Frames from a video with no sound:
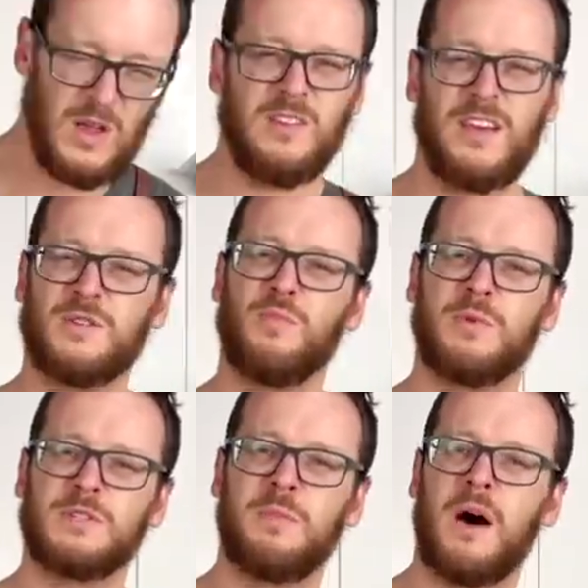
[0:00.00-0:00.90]
It's actually
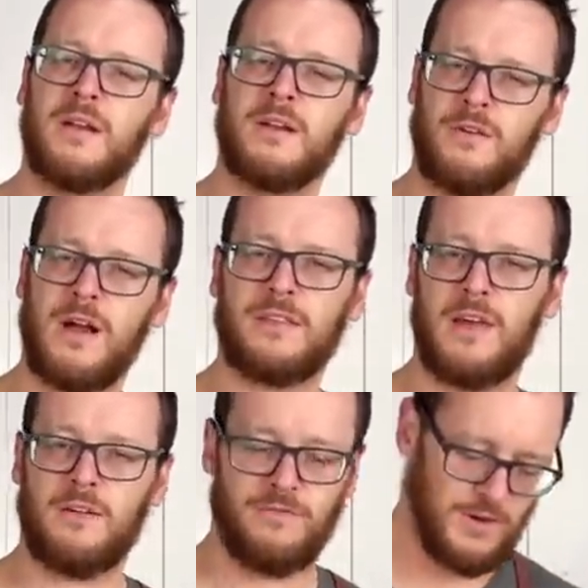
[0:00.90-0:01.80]
probably smarter to crack
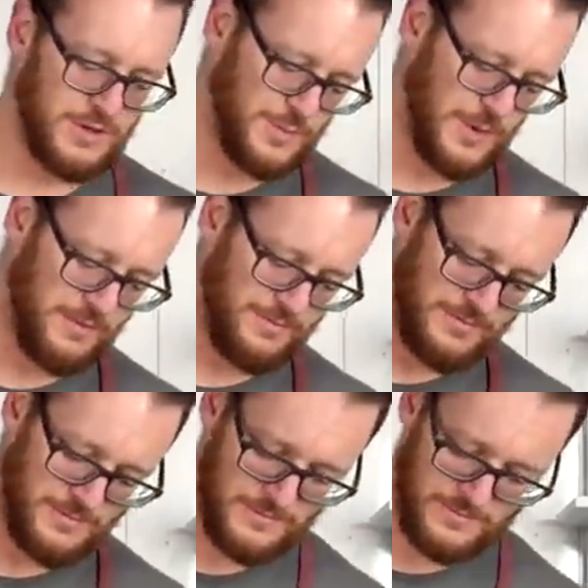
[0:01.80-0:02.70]
the egg first, but,
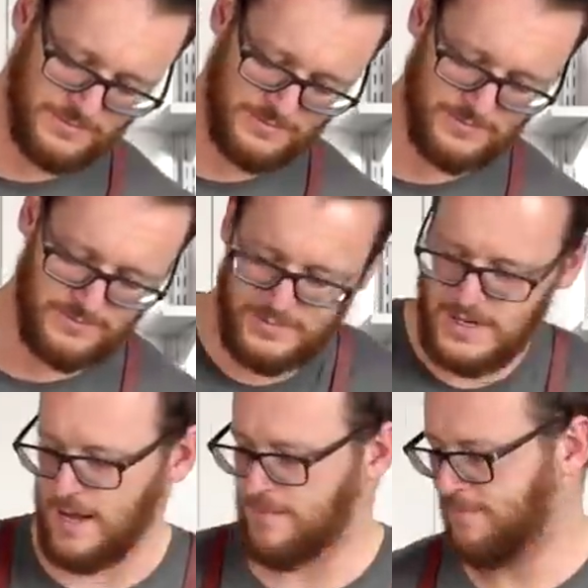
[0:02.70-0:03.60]

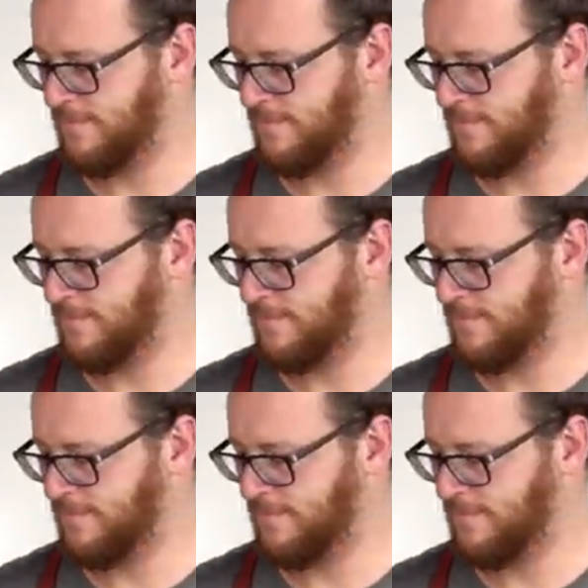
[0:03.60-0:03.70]
but hey.